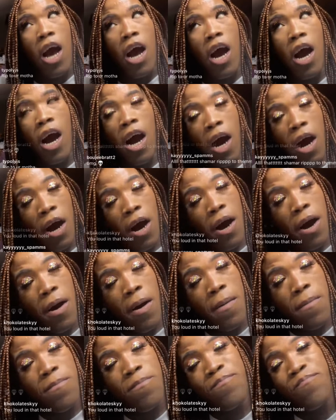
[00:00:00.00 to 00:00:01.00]

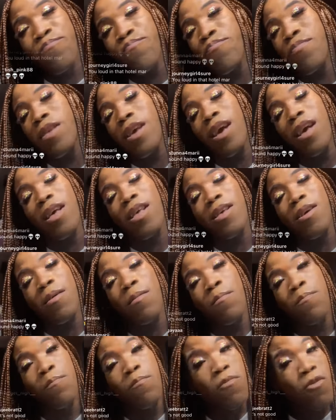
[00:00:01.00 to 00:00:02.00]
Um,
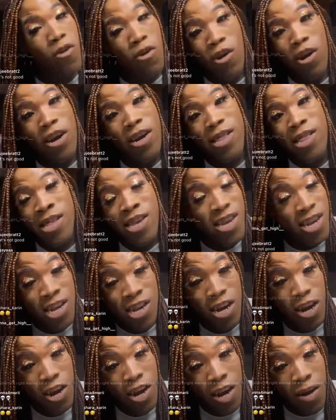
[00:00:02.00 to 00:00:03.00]
more
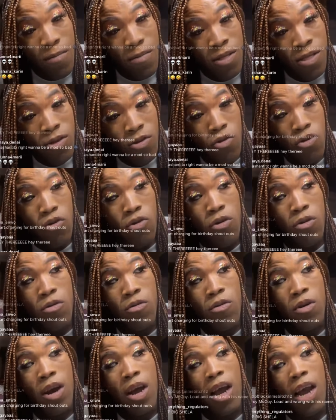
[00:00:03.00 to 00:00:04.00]
t-shirt coming
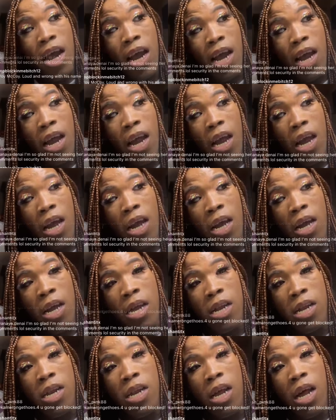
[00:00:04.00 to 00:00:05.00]
soon,
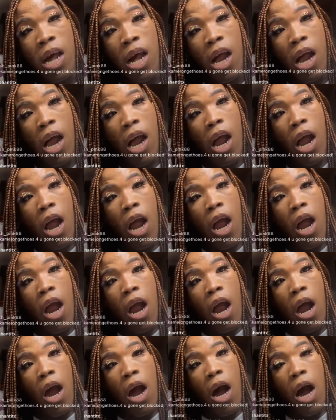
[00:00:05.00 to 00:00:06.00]
and
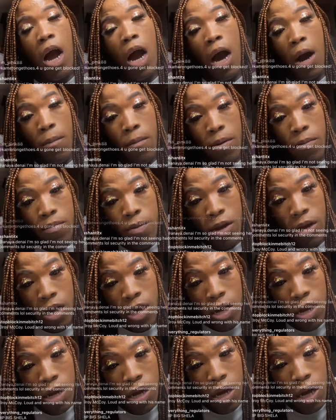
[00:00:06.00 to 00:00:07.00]
I'm gonna
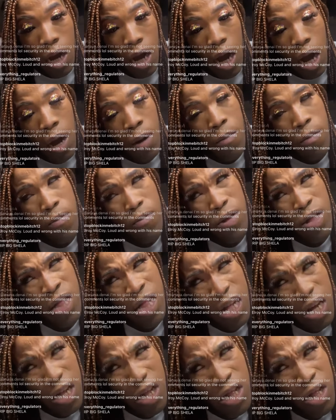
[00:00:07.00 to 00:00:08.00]
be I'm gonna be
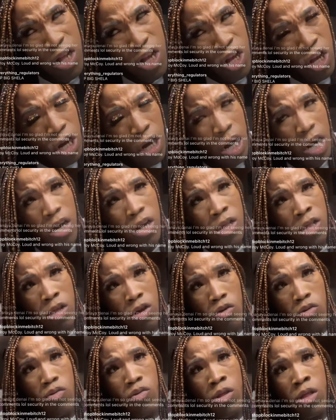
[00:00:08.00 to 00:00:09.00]
sending to John
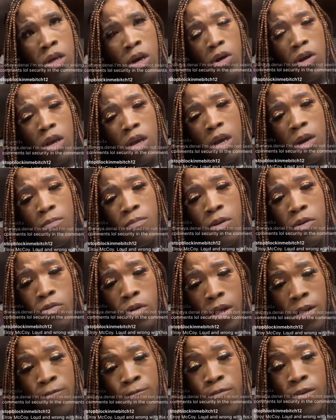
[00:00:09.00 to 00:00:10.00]
soon. So yeah, be
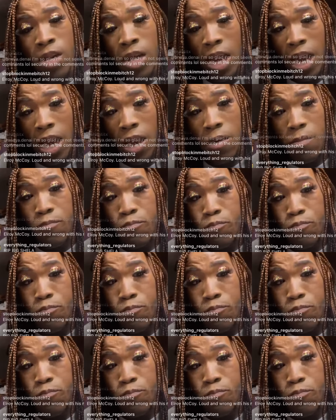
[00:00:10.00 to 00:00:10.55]
ready for that.